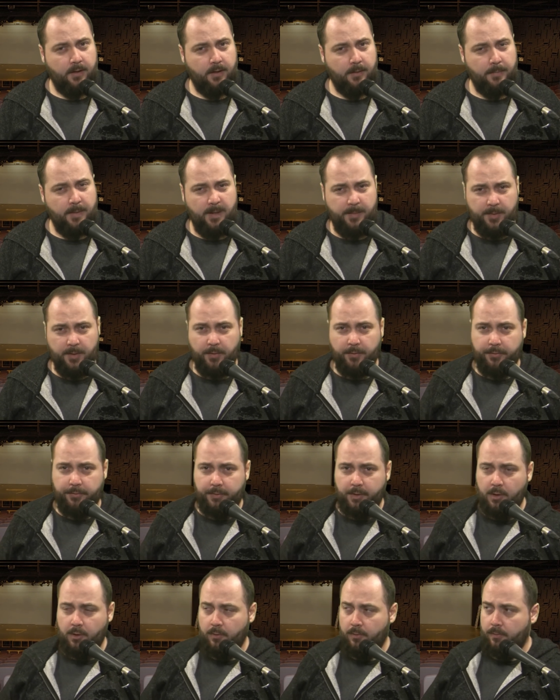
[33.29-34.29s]
Uh, maybe I'll
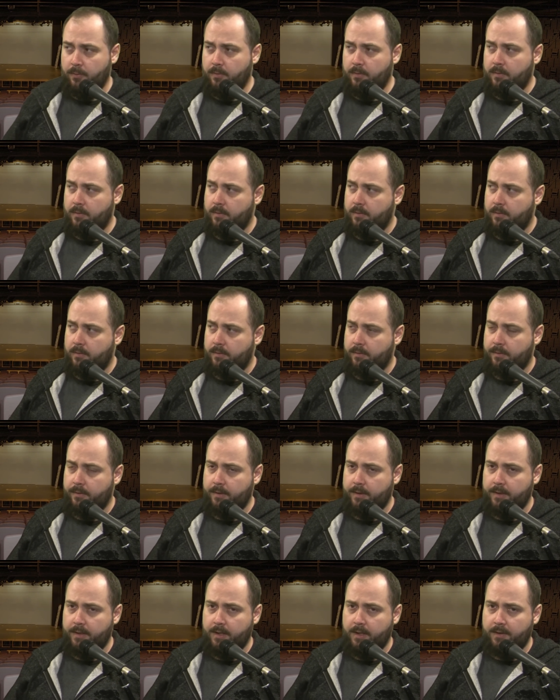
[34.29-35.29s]
throw
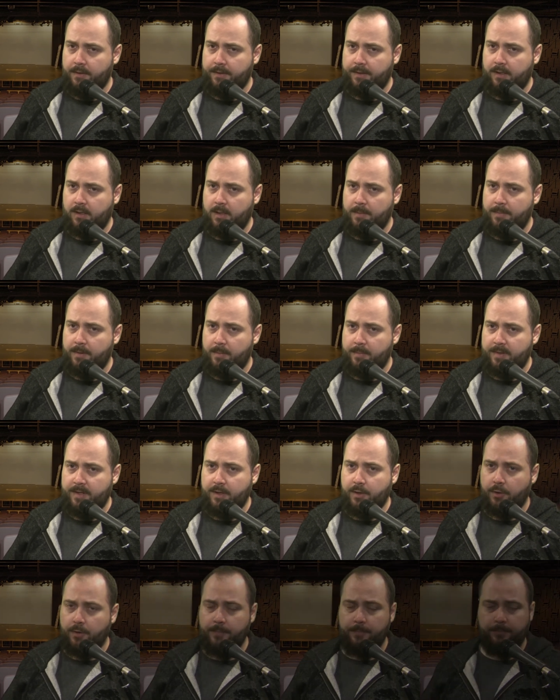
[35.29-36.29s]
the uh, the clip up
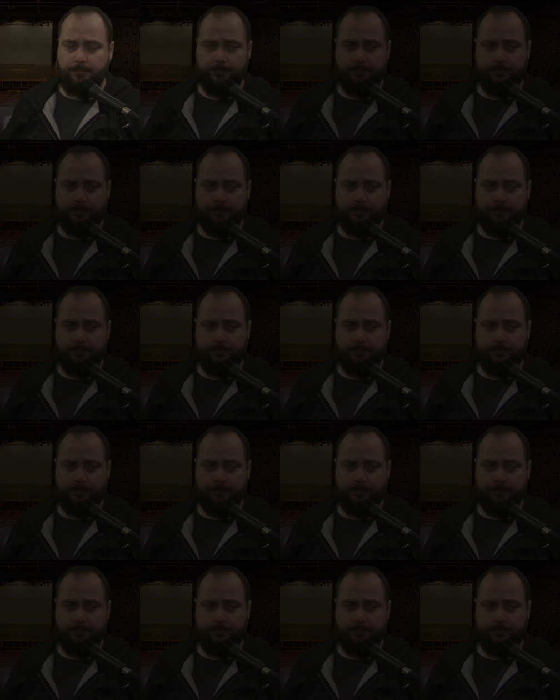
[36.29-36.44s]
here.